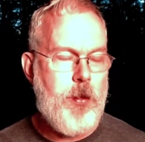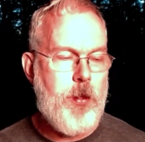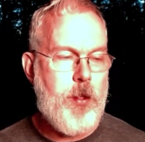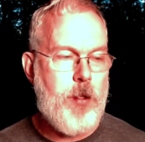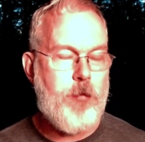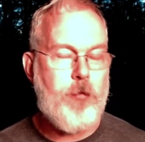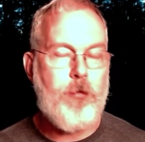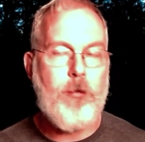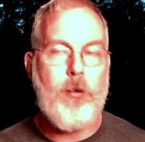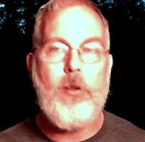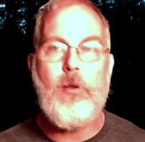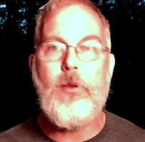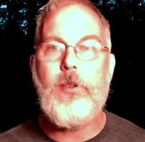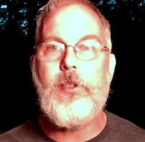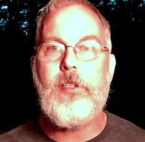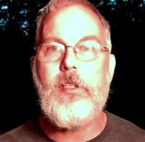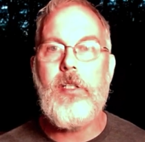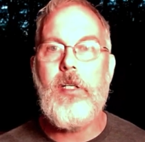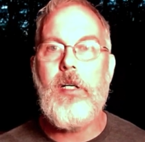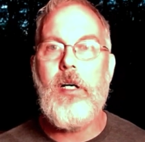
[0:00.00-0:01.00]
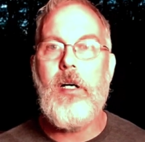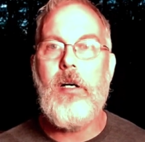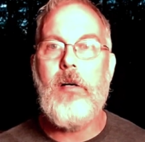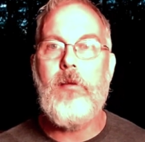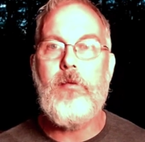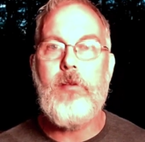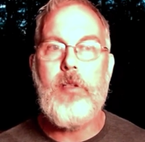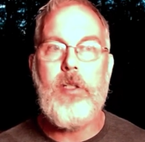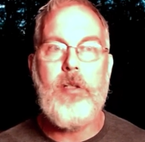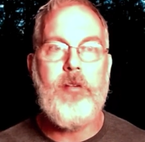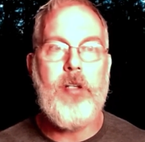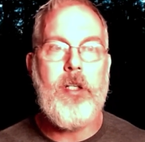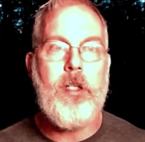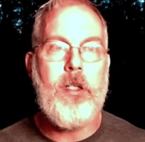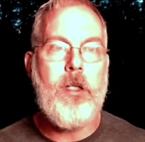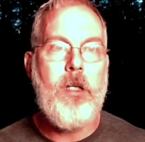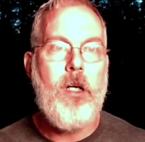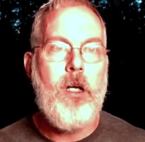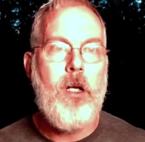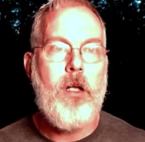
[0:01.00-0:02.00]
the fruits of
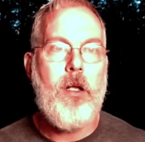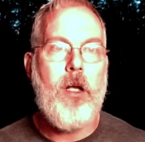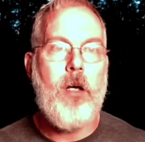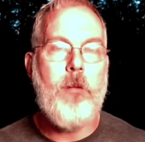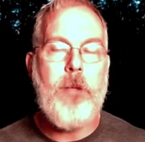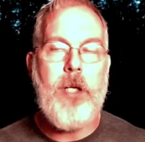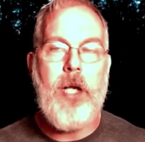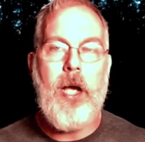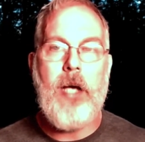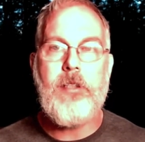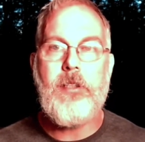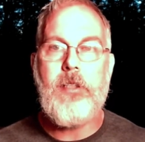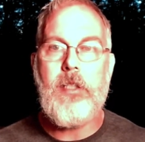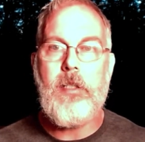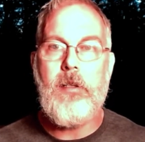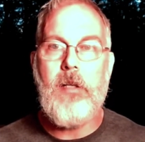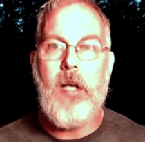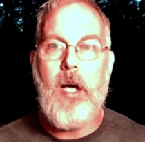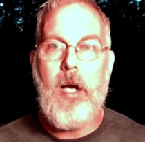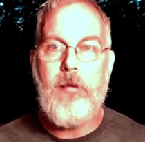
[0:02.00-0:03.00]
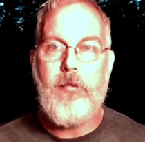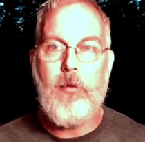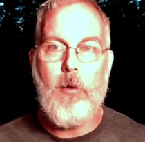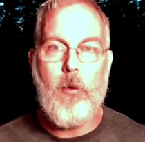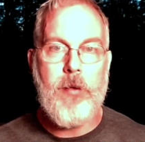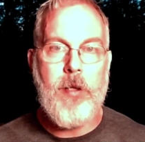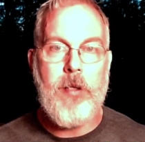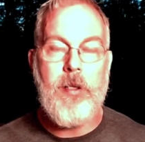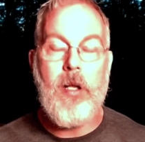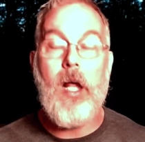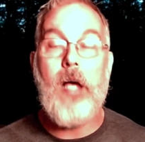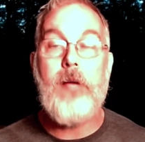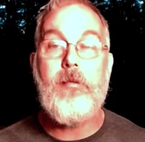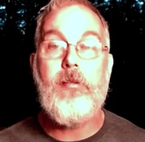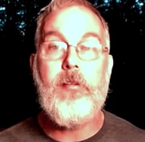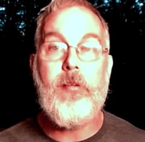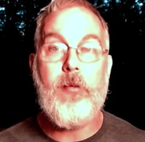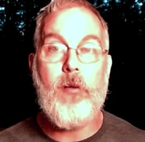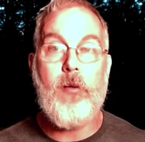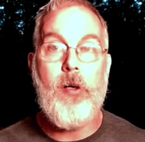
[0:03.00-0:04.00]
living a monastic life or the life
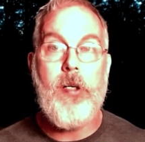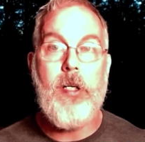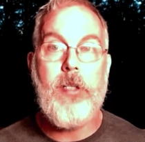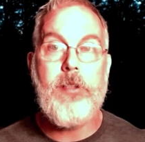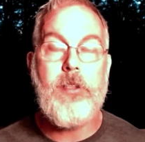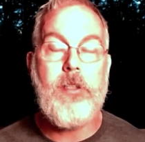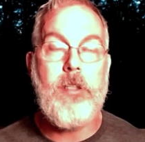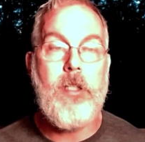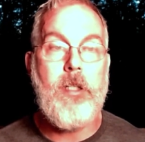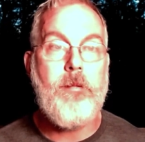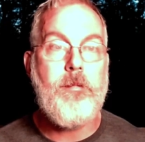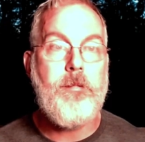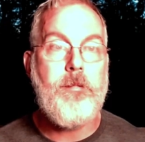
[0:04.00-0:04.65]
of a renunciant.